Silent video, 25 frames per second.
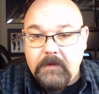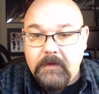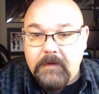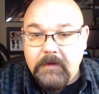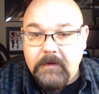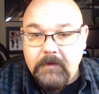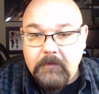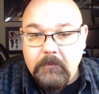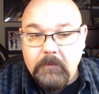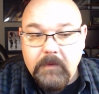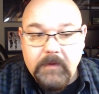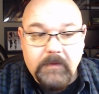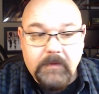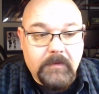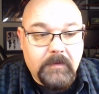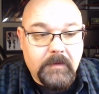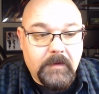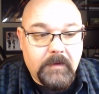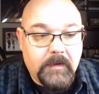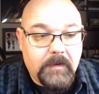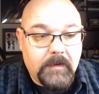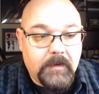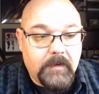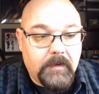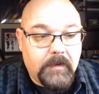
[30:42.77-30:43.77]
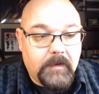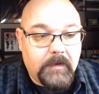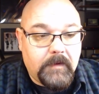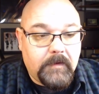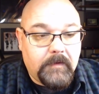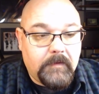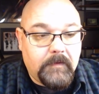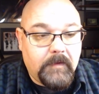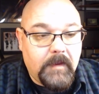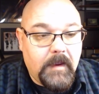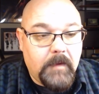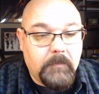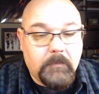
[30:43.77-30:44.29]
with the
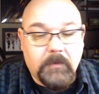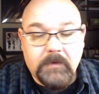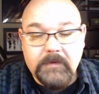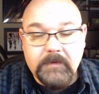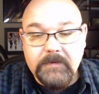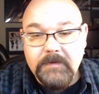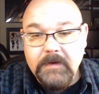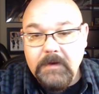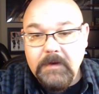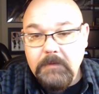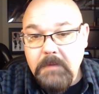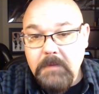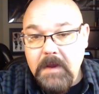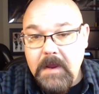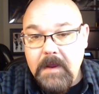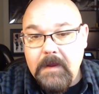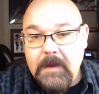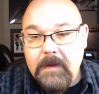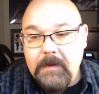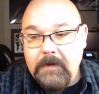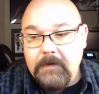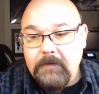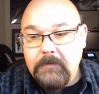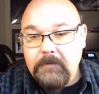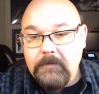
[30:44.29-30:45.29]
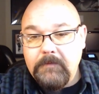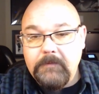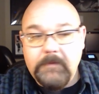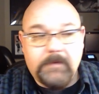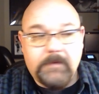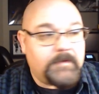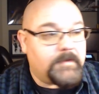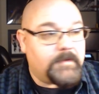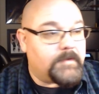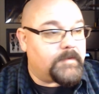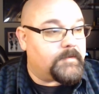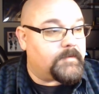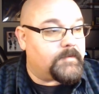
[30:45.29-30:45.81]
Emerald City Band,
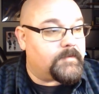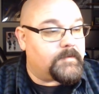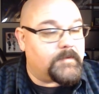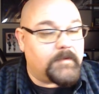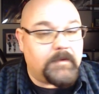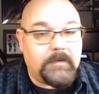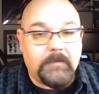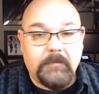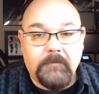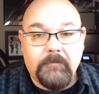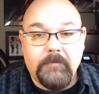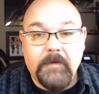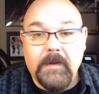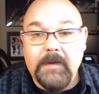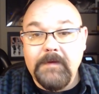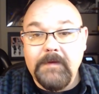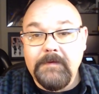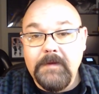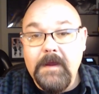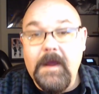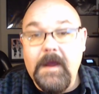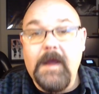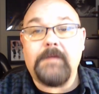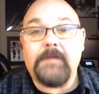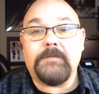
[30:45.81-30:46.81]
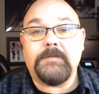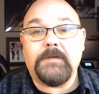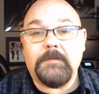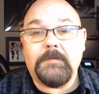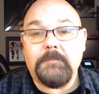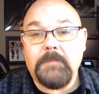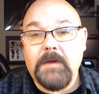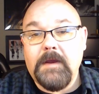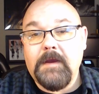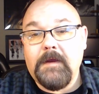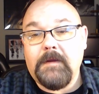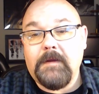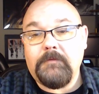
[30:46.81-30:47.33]
which is a fantastic
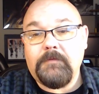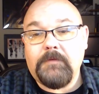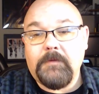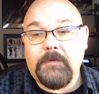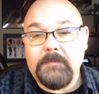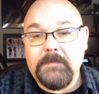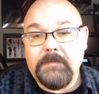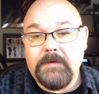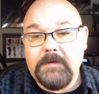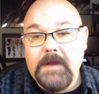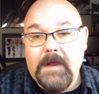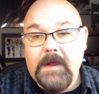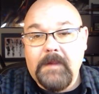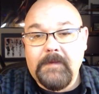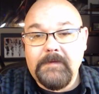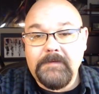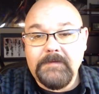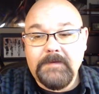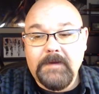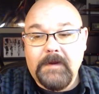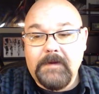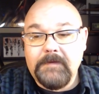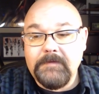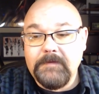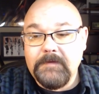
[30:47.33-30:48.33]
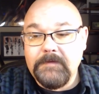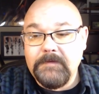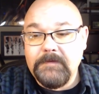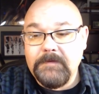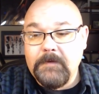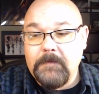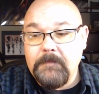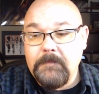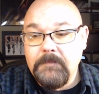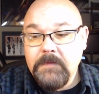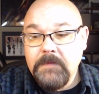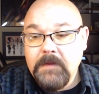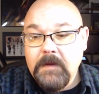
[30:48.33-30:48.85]
band from Dallas, Texas.
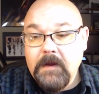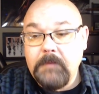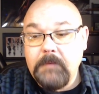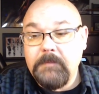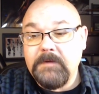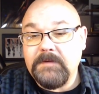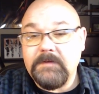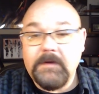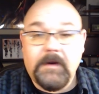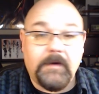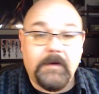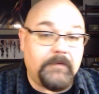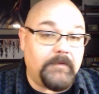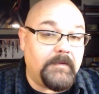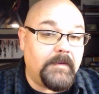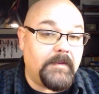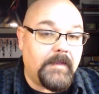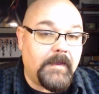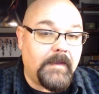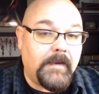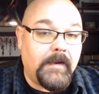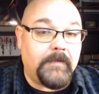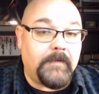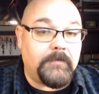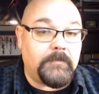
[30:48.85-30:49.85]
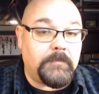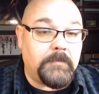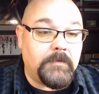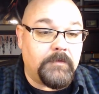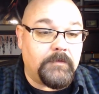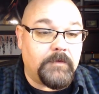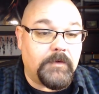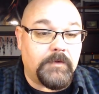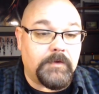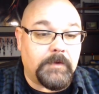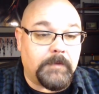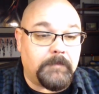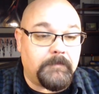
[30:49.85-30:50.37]
So I'm excited to see that as a
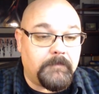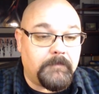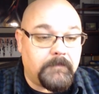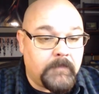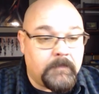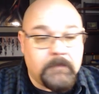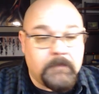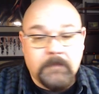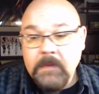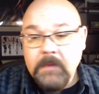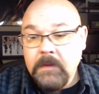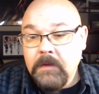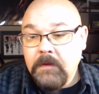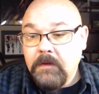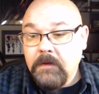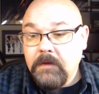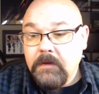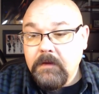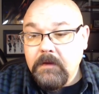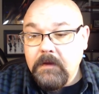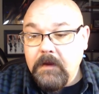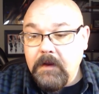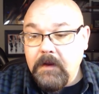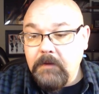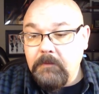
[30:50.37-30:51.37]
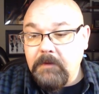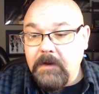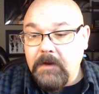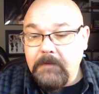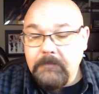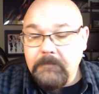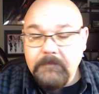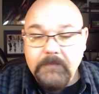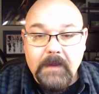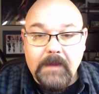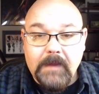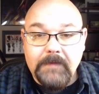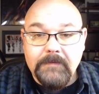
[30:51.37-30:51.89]
musician. Anyway,
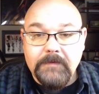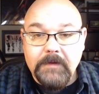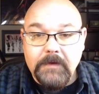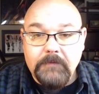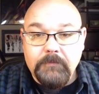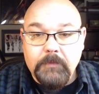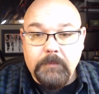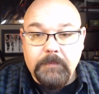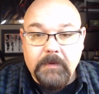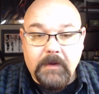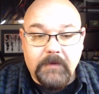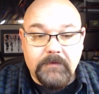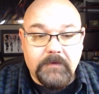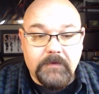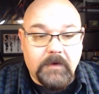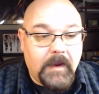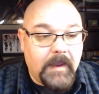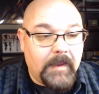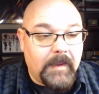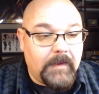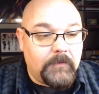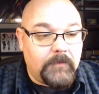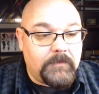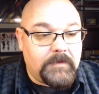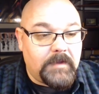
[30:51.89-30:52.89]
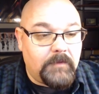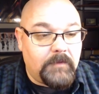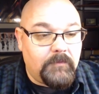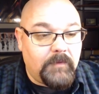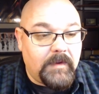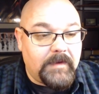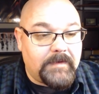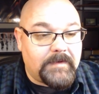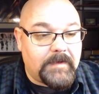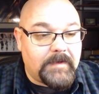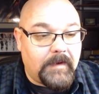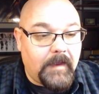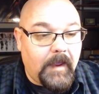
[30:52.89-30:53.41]
that's it for Pulsar Halo TV
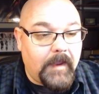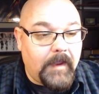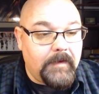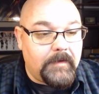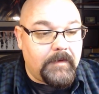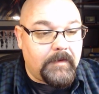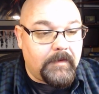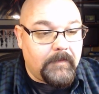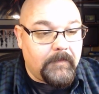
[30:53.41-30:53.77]
tonight.